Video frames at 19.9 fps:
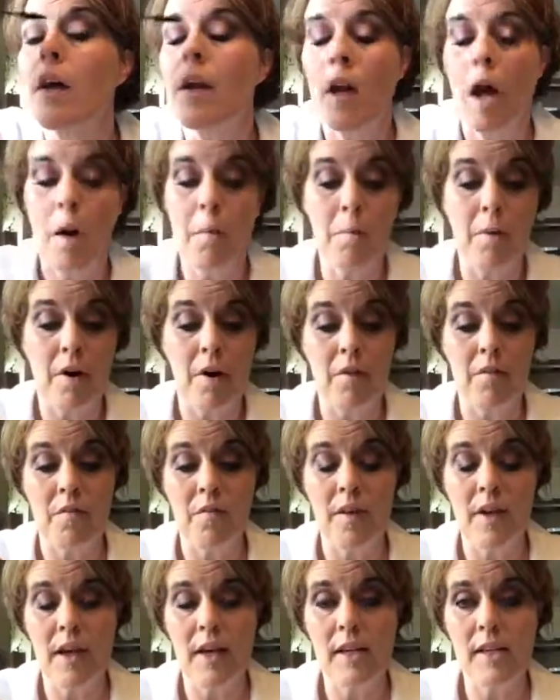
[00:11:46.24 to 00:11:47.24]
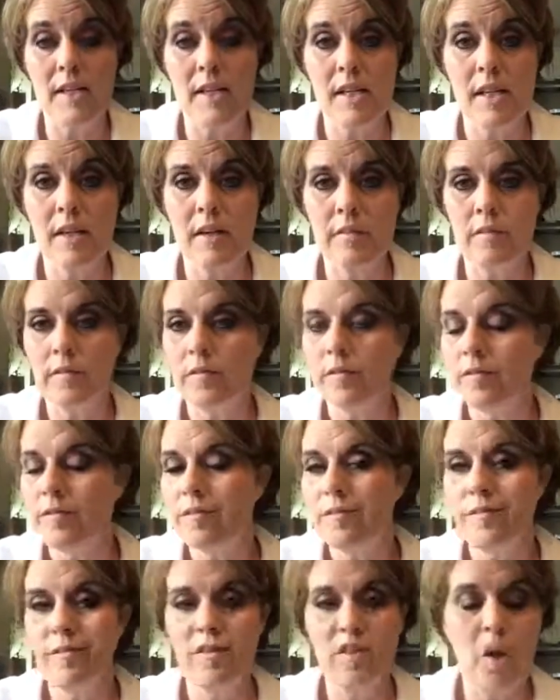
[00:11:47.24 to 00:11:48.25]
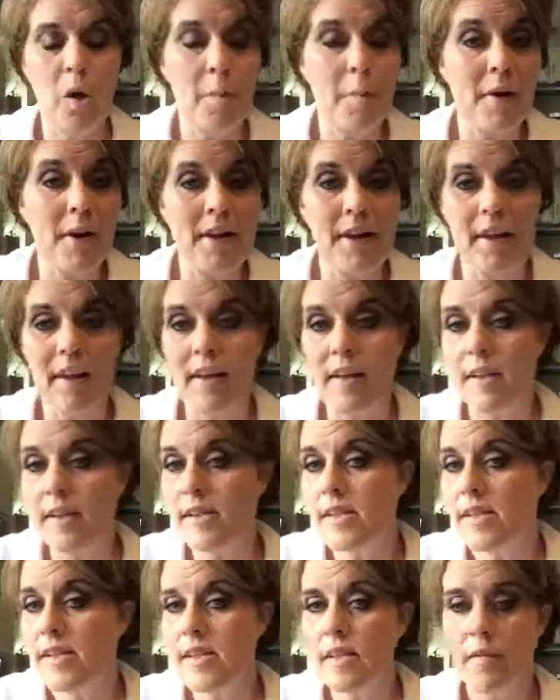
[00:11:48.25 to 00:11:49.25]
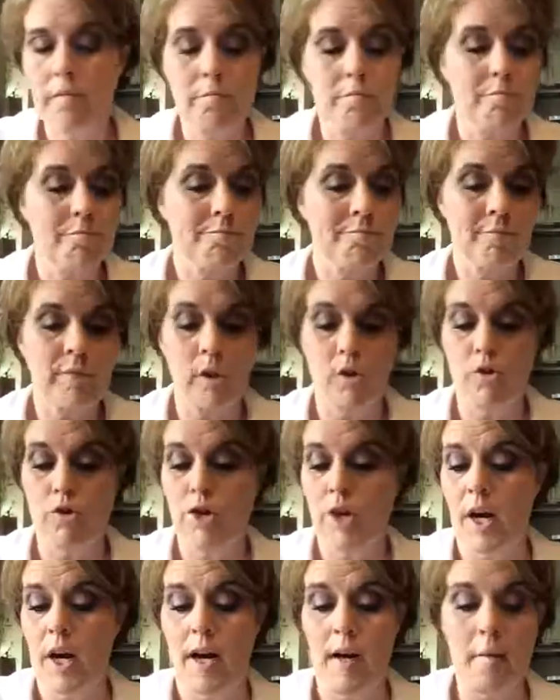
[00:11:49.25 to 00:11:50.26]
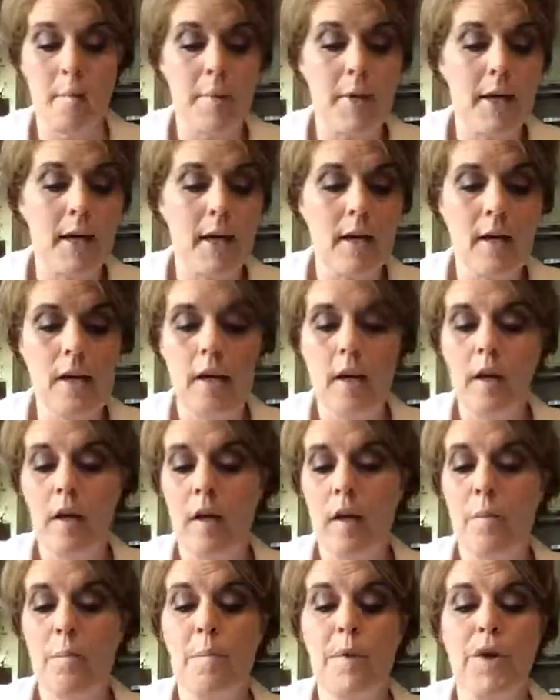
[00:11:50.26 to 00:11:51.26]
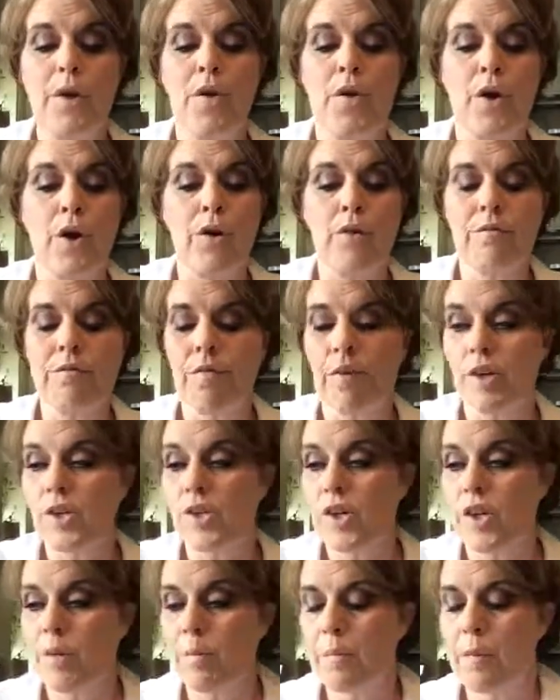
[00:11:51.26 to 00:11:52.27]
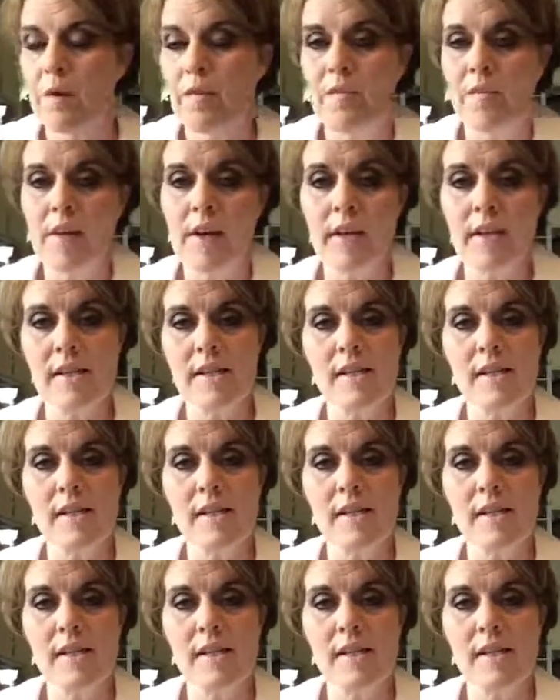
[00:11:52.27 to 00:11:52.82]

Not perfect. Nobody is. Don't try to be. Be your own version of perfect.